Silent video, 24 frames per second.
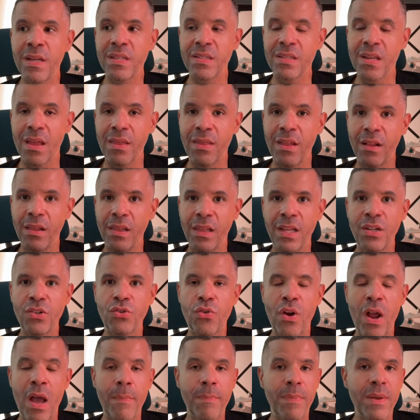is the lint
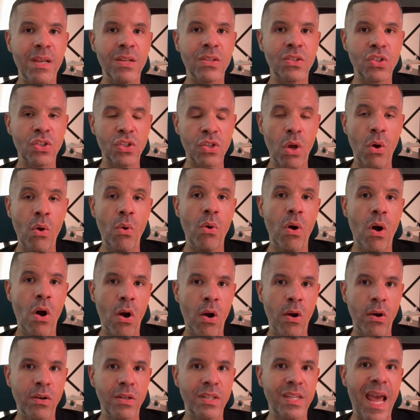trap is so
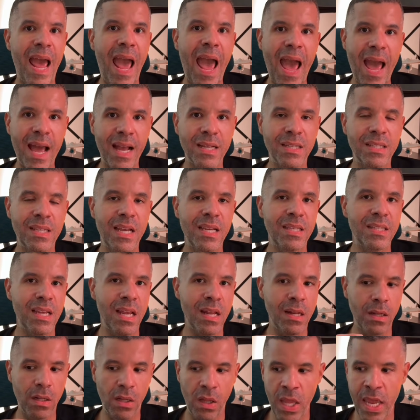hard to access
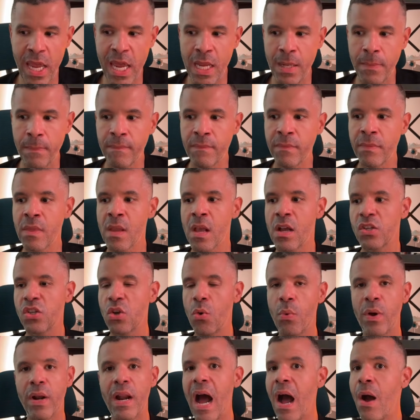and clean.
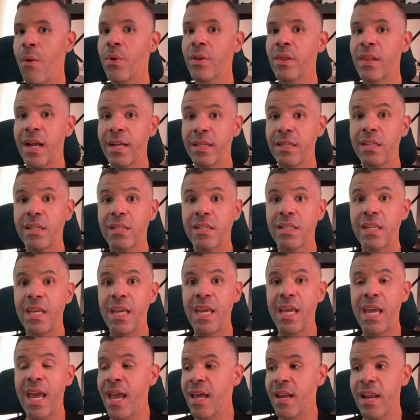So what I would like to
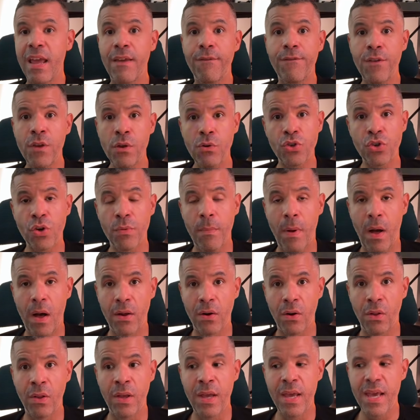see in a future
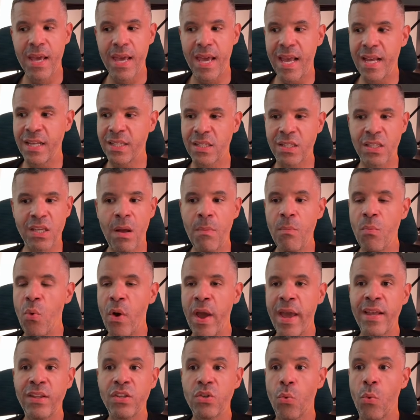model is some
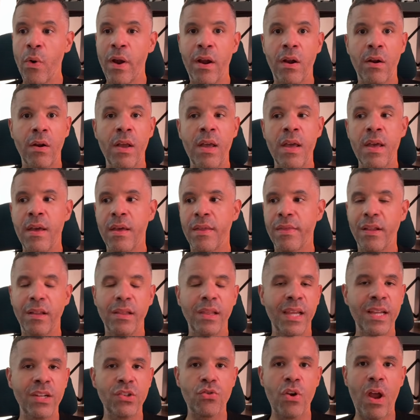way to where the
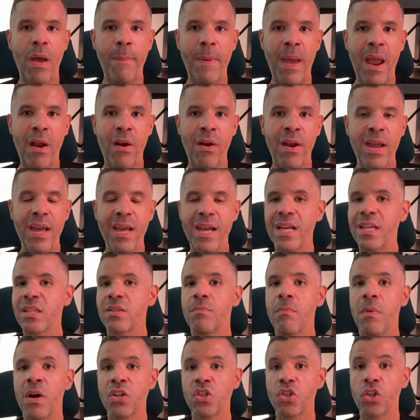lint trap area
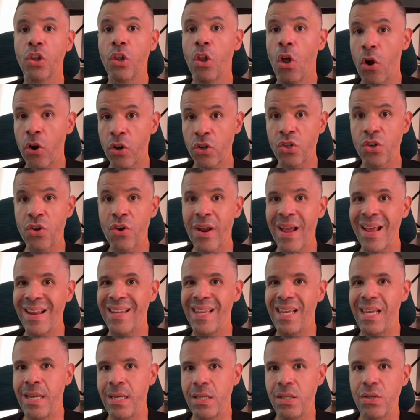is much larger
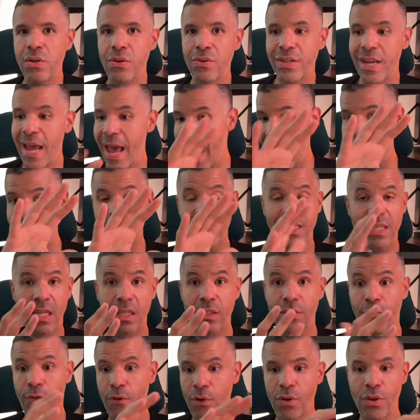and easier to
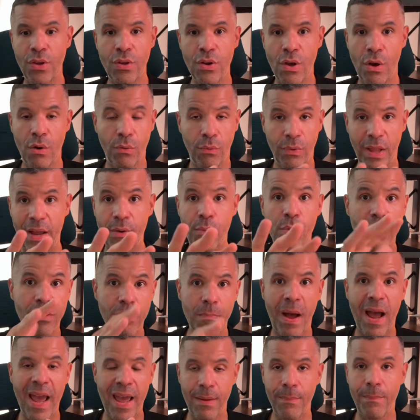access for, like with
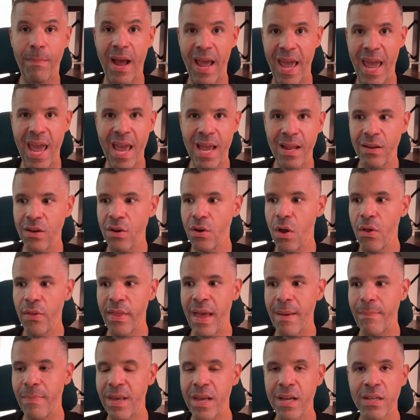my hand and all
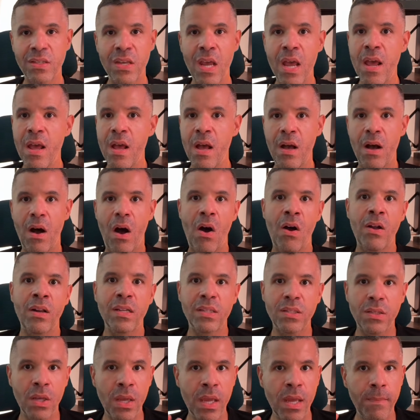that. Because
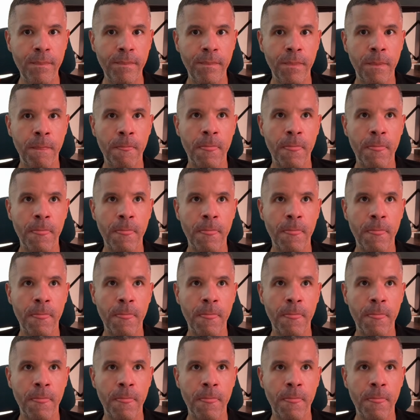honestly,